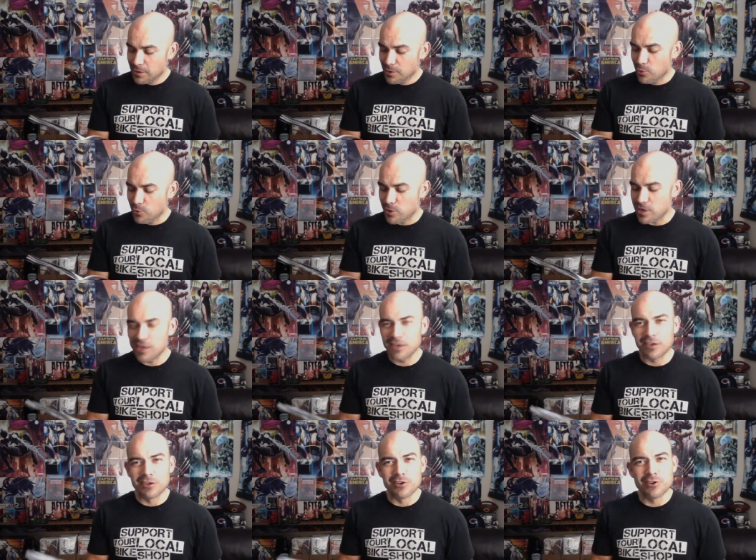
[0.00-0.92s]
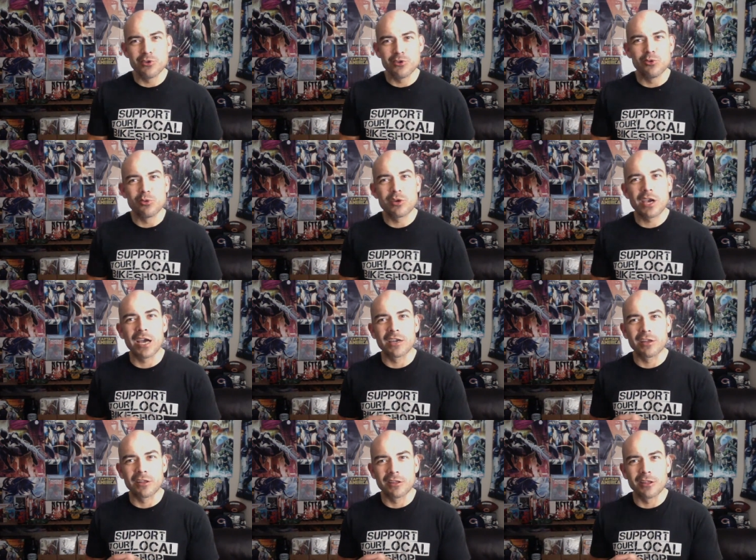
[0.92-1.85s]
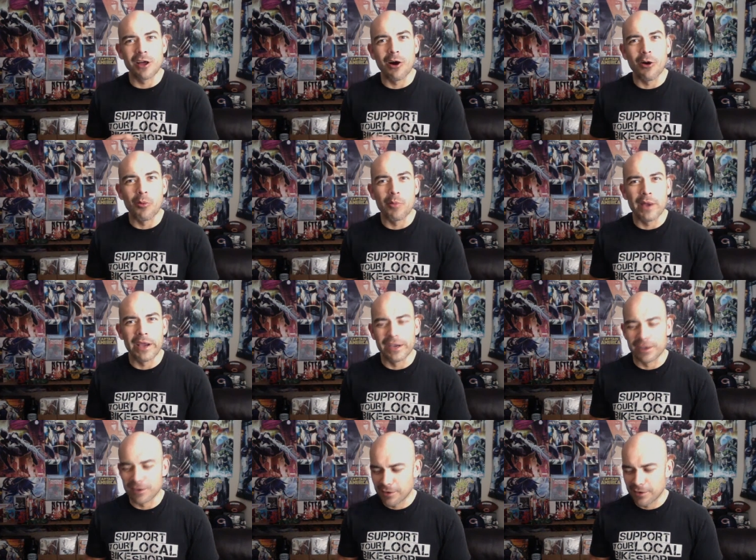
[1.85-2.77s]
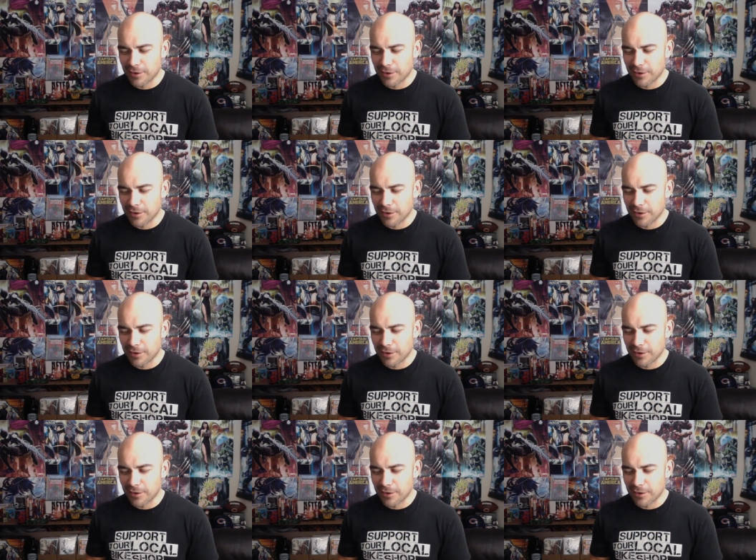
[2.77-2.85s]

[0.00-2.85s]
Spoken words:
We need a new kind of lawman.